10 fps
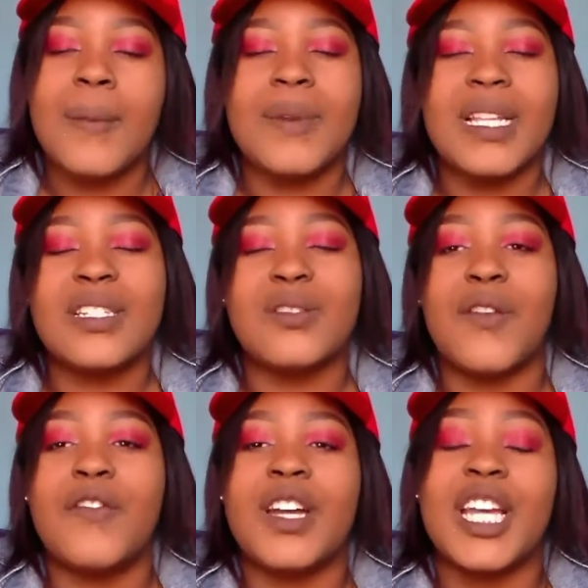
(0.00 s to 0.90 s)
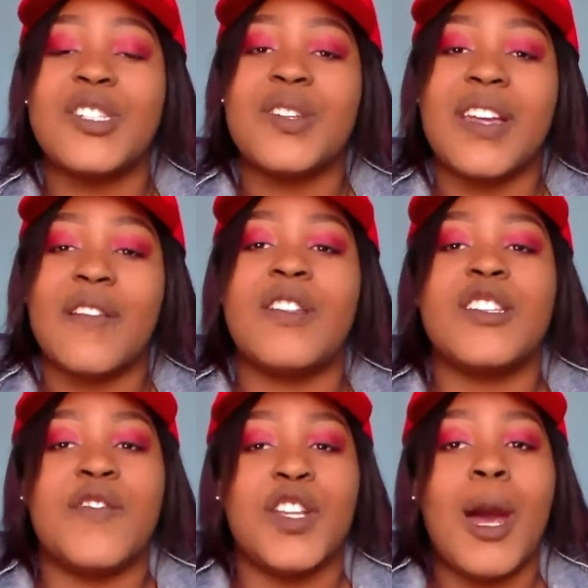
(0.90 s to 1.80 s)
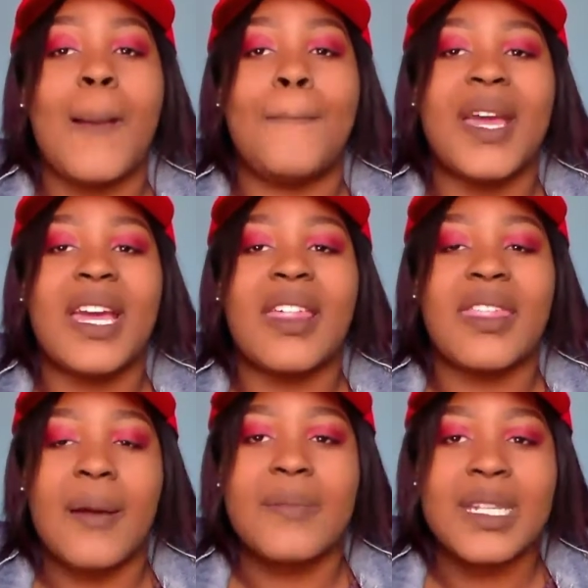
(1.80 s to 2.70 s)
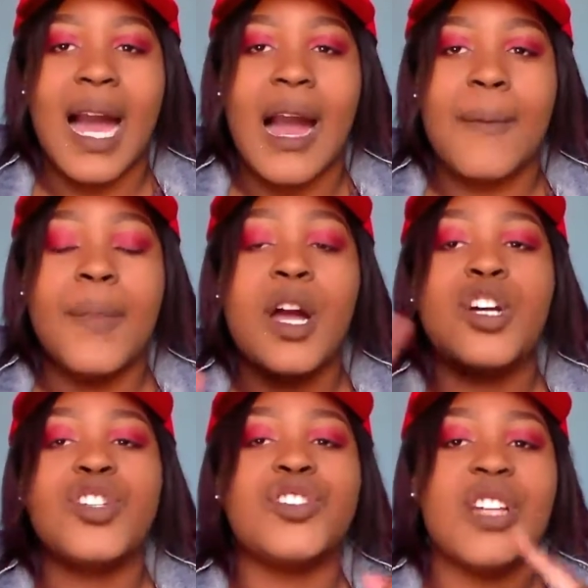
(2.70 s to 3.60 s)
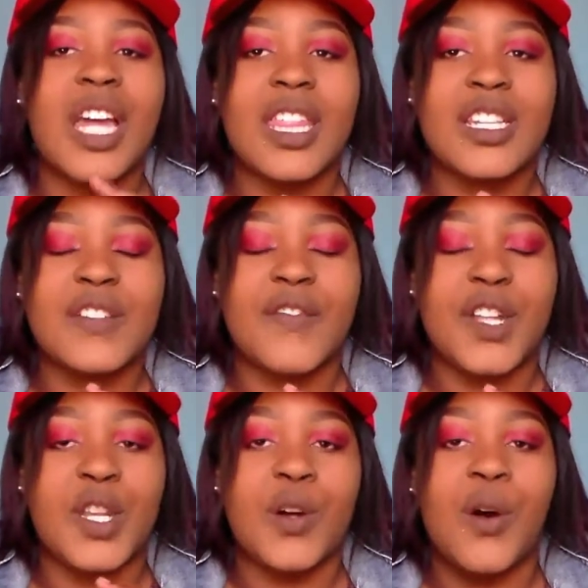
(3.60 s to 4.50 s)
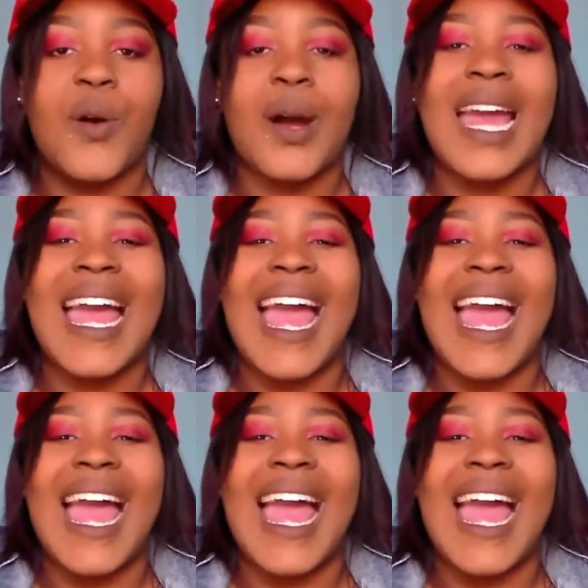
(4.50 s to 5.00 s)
Please don't forget to give this video a big thumbs up, share this video,